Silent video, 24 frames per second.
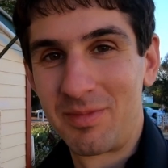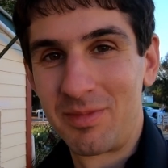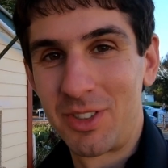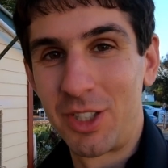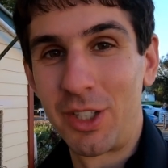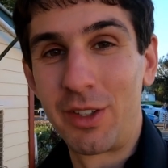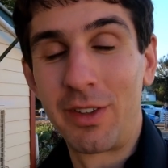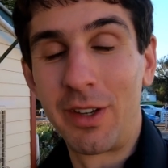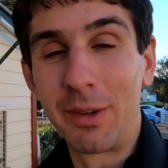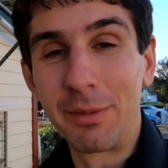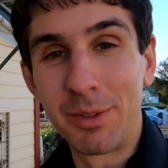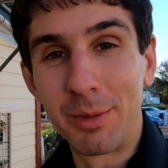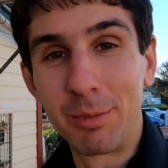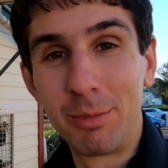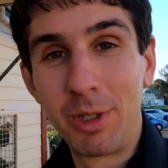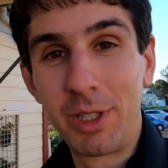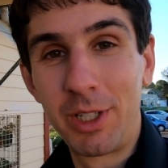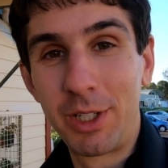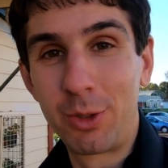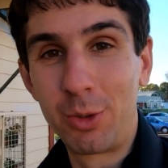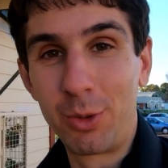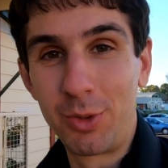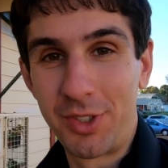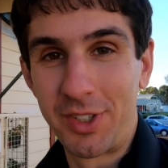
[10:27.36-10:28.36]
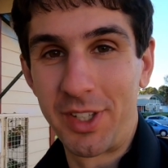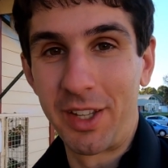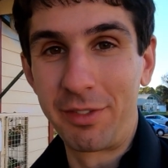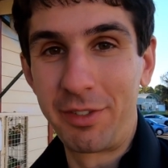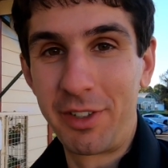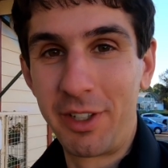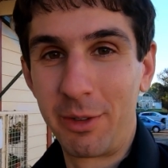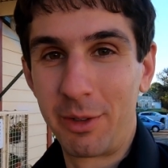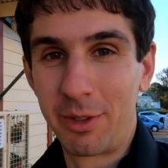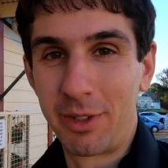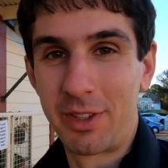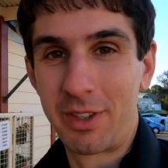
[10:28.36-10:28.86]
So they've done some really cool
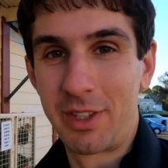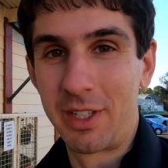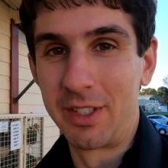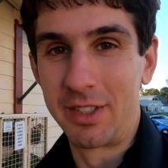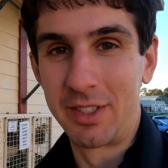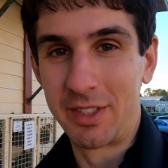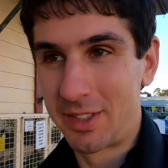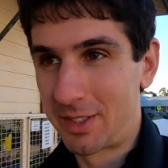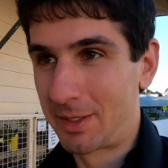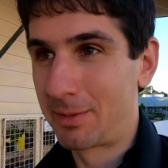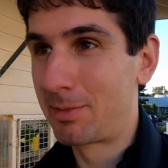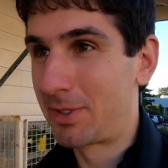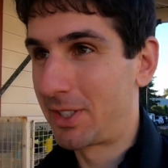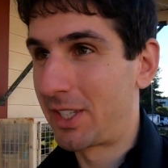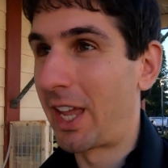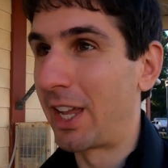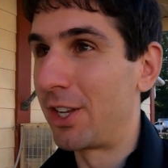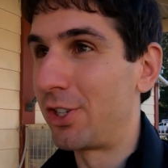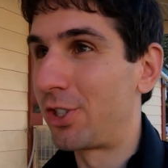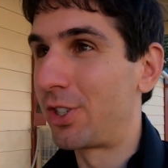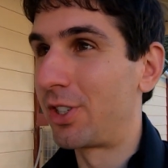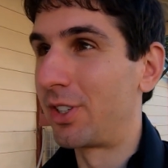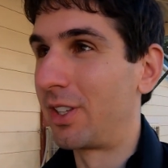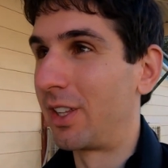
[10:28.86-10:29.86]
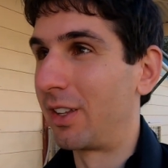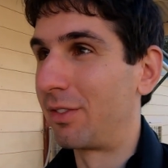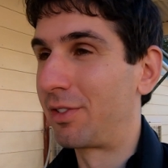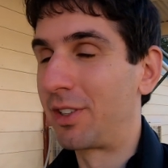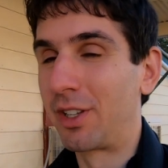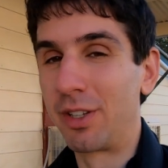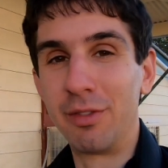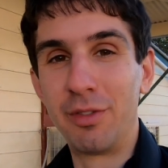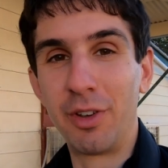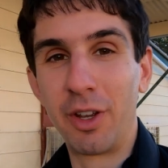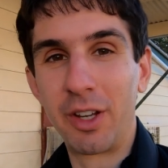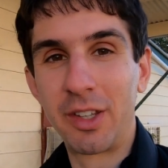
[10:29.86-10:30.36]
stuff here at this station. They've
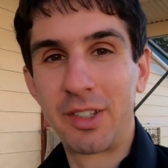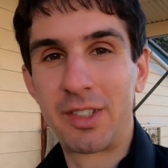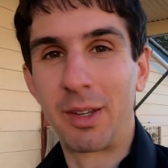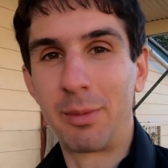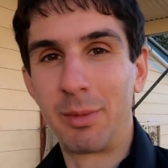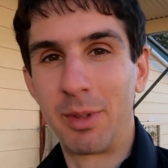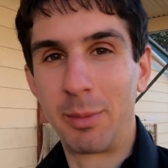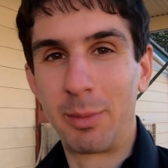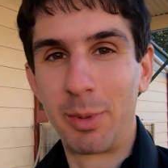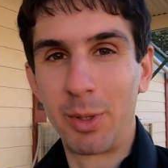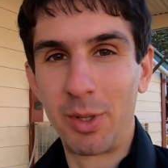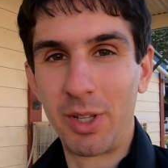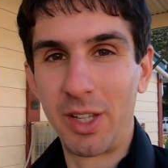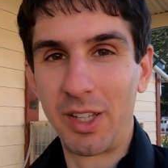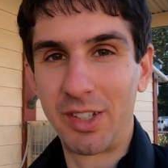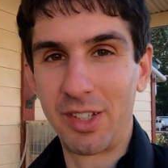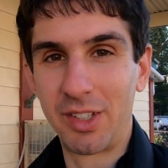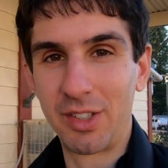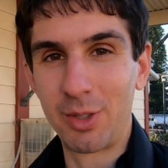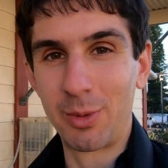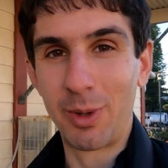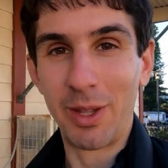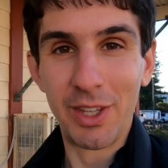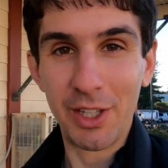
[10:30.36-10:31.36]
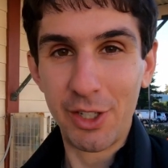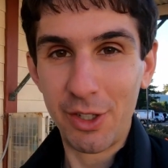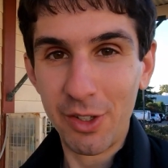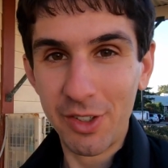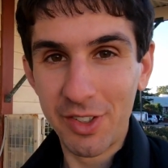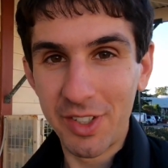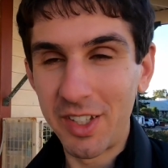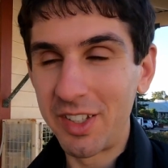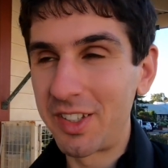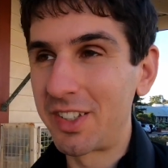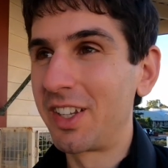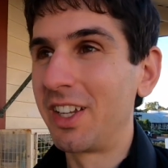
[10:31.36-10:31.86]
converted some of the buildings into other
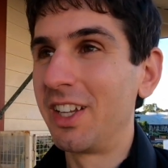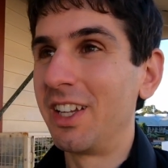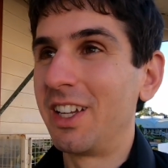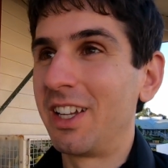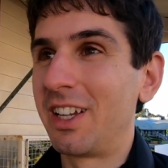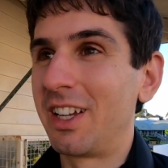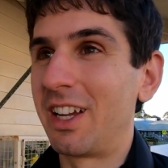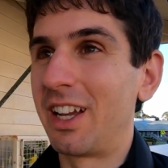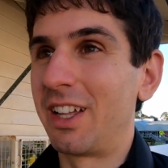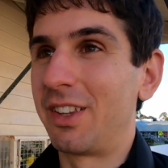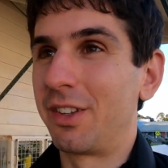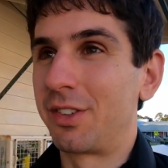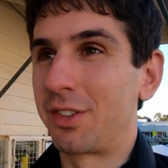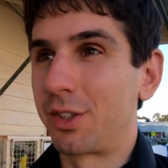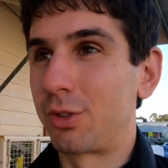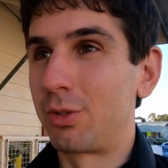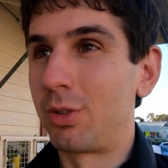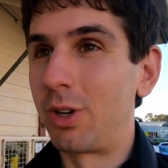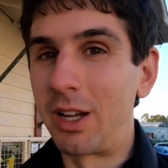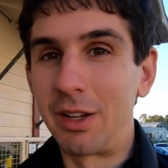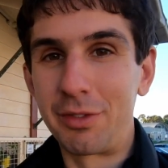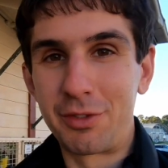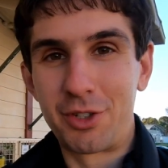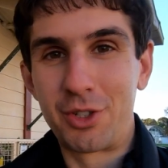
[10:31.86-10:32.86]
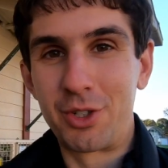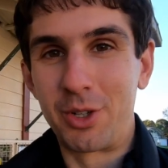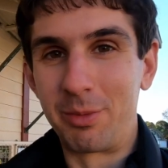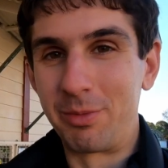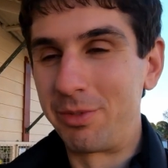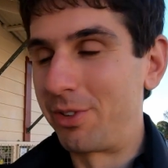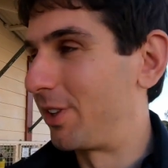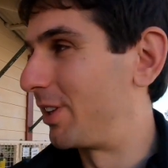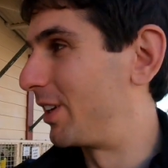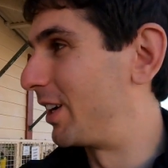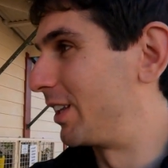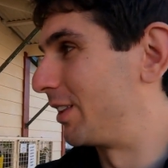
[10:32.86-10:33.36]
uses. There's a craft
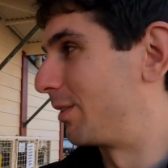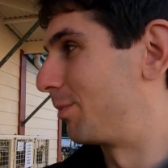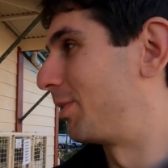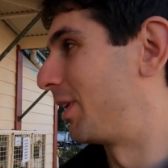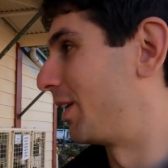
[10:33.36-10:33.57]
shop further down the